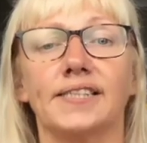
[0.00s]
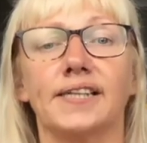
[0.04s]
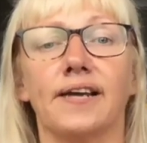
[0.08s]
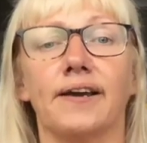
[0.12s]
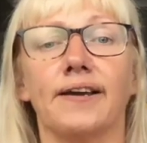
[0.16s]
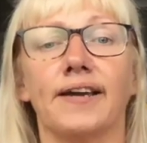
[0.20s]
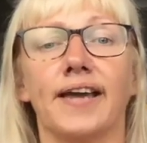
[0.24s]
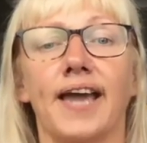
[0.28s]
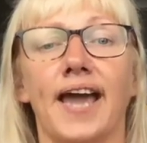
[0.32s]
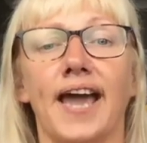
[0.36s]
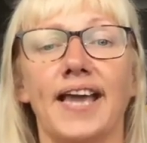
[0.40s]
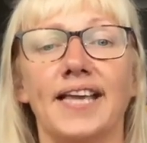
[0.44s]

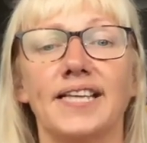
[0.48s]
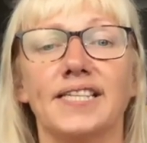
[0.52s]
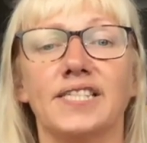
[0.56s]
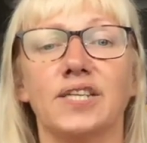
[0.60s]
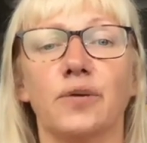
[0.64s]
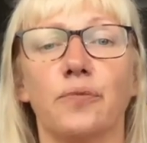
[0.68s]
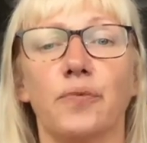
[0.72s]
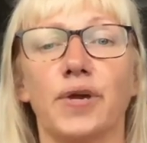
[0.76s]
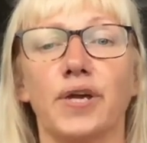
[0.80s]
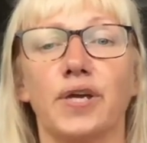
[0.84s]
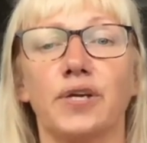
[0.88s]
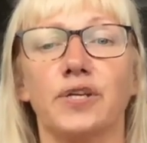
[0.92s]
Okay, so
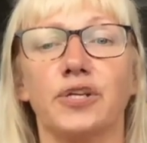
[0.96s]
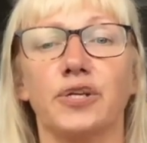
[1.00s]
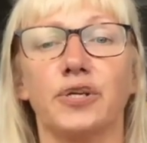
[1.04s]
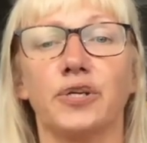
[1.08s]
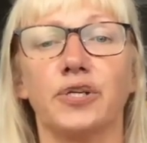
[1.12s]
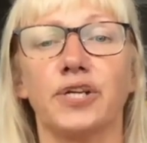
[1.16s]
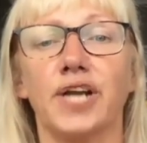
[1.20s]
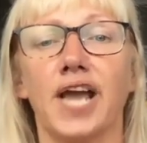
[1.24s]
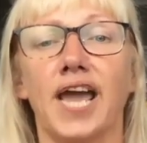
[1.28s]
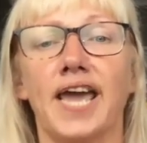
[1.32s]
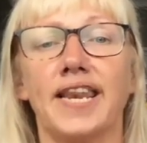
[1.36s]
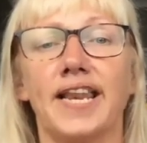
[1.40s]
we can
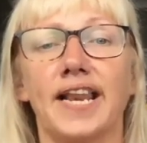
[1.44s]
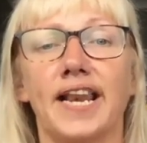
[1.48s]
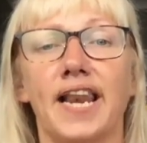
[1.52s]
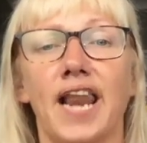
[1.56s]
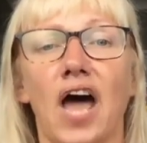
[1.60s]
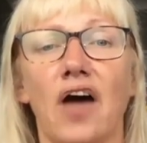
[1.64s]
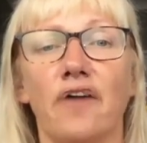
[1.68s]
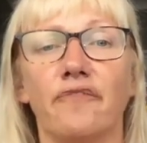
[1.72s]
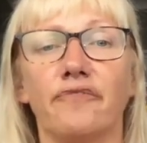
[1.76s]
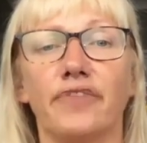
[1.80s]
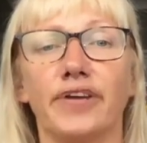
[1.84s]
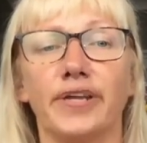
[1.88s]
share the
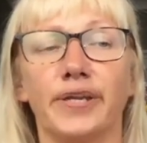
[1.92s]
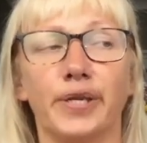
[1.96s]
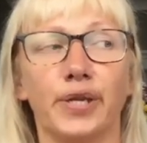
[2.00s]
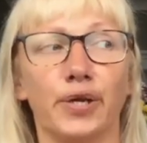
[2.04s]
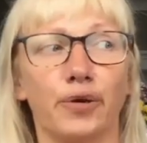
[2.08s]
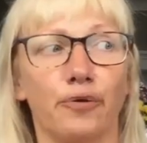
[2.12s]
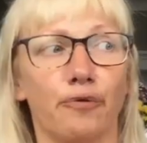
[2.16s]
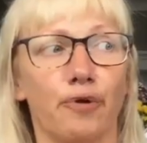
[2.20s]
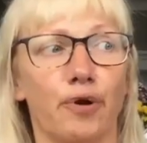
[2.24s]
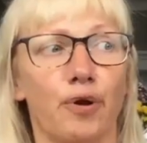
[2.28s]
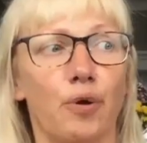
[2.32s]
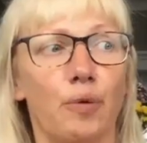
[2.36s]
love in the
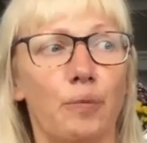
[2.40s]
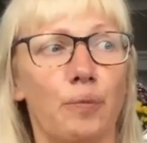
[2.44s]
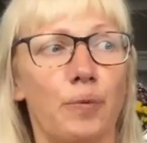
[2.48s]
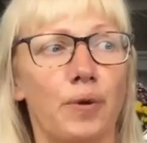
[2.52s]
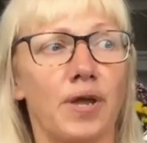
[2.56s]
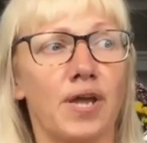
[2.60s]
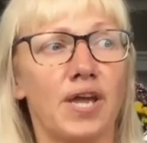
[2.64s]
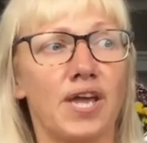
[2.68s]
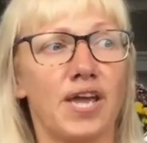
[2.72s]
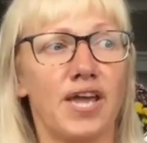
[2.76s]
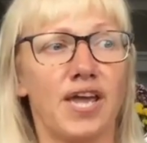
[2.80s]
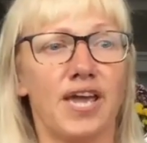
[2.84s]
group
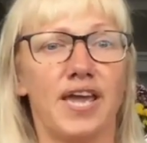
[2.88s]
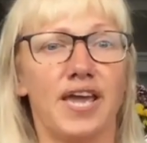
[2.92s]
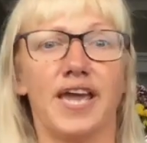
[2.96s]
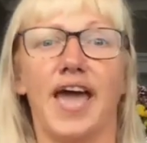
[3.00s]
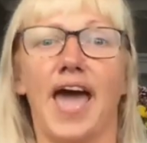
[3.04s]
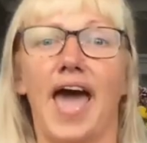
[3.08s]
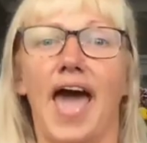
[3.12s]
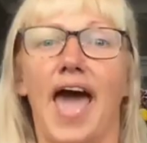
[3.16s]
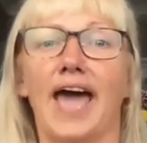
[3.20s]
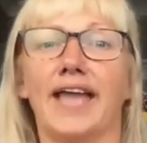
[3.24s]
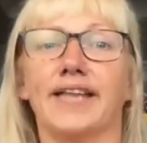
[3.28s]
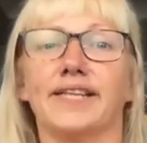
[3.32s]

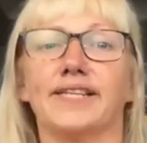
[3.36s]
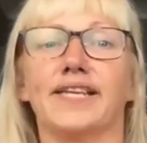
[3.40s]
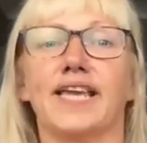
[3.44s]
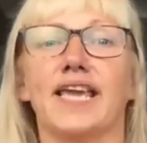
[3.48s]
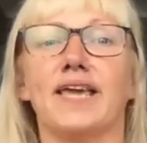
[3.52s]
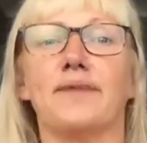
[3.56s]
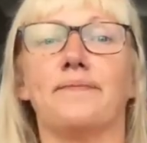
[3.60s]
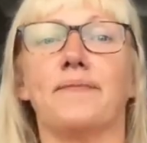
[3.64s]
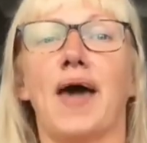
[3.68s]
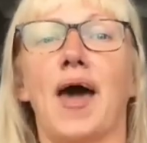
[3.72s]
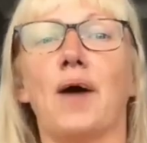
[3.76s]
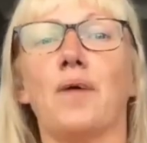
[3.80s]
and
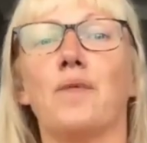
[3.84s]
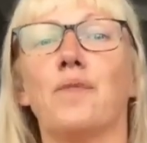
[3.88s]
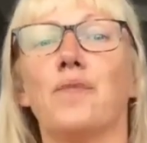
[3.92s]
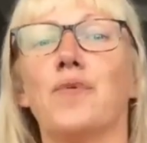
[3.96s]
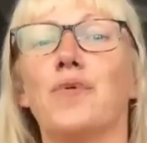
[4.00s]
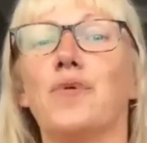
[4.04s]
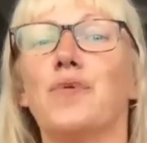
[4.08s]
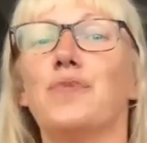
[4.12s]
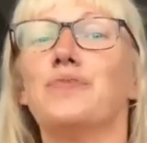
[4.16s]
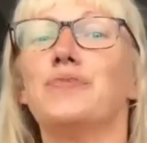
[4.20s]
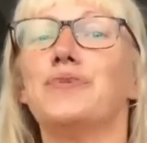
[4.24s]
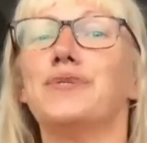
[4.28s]
keep our
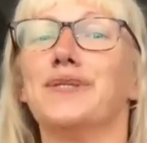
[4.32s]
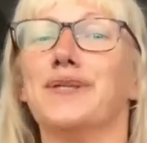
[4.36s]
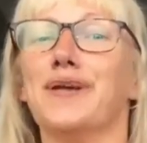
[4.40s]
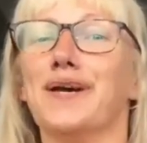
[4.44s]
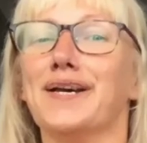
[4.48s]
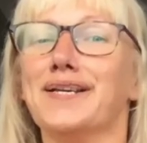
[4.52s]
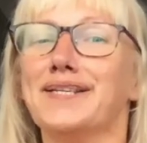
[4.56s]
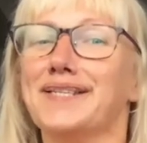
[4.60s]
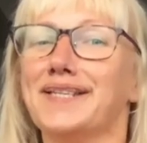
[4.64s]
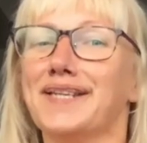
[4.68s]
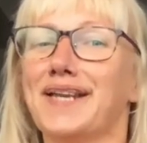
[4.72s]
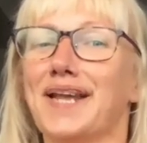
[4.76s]
wombs
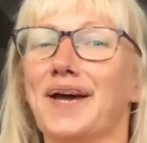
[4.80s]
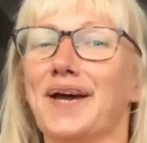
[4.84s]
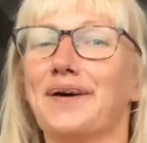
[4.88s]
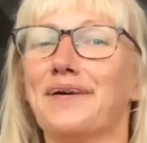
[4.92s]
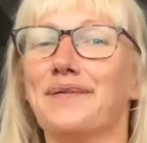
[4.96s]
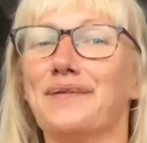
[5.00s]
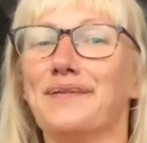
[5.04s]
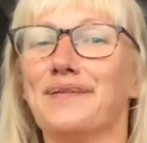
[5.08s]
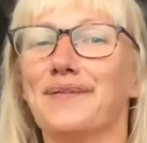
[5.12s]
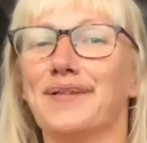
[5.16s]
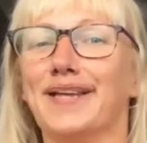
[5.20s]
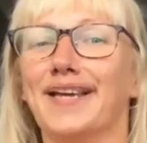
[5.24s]
nice and
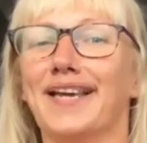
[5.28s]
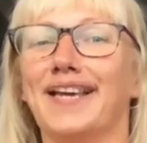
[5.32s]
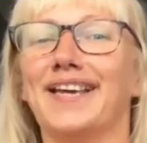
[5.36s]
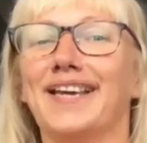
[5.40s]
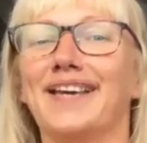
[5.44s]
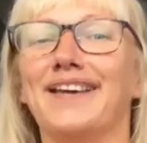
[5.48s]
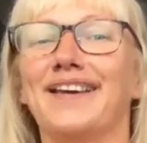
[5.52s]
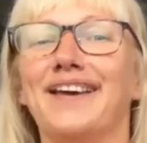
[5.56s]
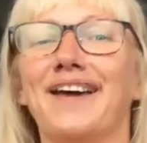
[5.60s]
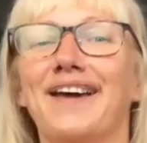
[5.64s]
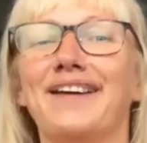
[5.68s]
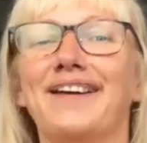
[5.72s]
healthy.
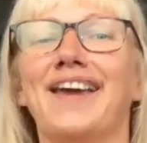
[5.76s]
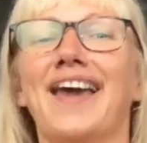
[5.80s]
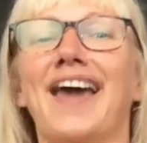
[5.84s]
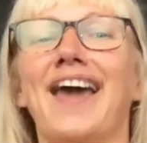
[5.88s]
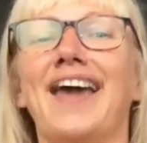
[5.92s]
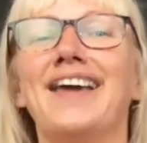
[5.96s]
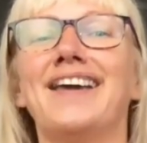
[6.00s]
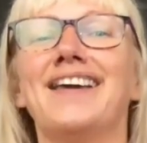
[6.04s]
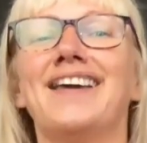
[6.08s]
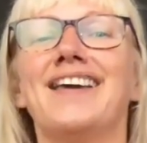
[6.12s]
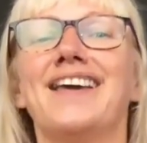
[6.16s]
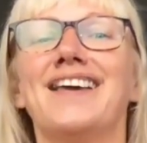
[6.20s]

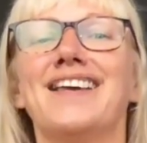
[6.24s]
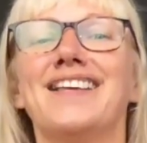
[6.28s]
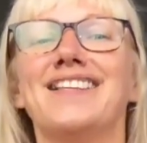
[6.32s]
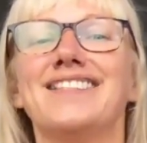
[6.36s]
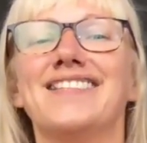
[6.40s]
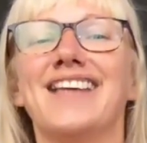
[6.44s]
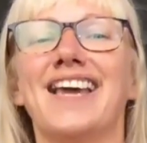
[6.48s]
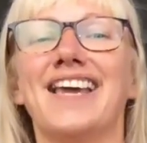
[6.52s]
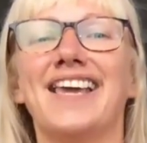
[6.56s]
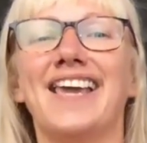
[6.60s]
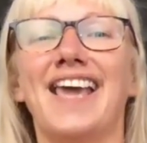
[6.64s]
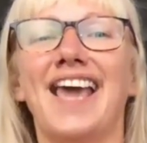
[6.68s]
Okay,
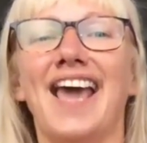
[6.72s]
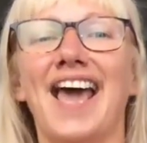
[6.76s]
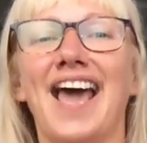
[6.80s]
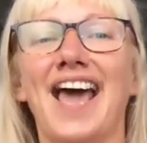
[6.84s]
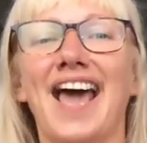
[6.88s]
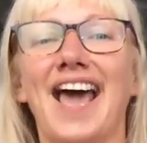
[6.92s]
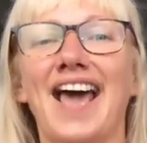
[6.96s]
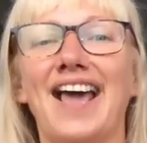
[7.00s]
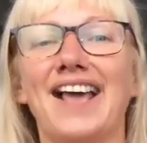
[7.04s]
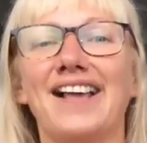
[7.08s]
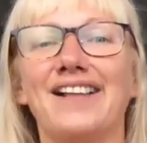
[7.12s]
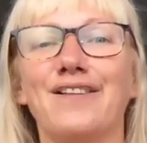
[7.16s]
take
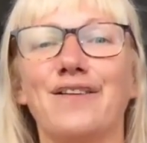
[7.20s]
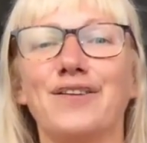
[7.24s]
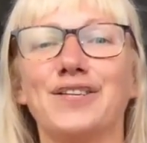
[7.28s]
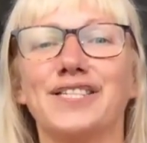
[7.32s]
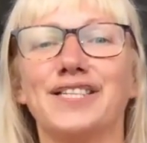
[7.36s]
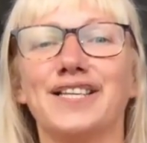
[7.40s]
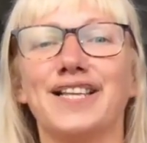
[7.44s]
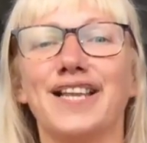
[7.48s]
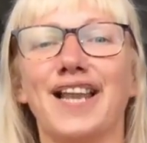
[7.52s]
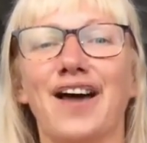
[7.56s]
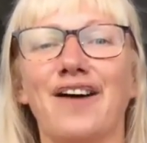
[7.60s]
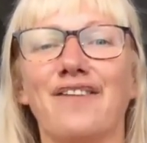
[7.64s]
care. Lots
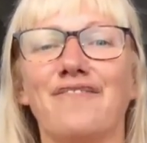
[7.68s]
of love.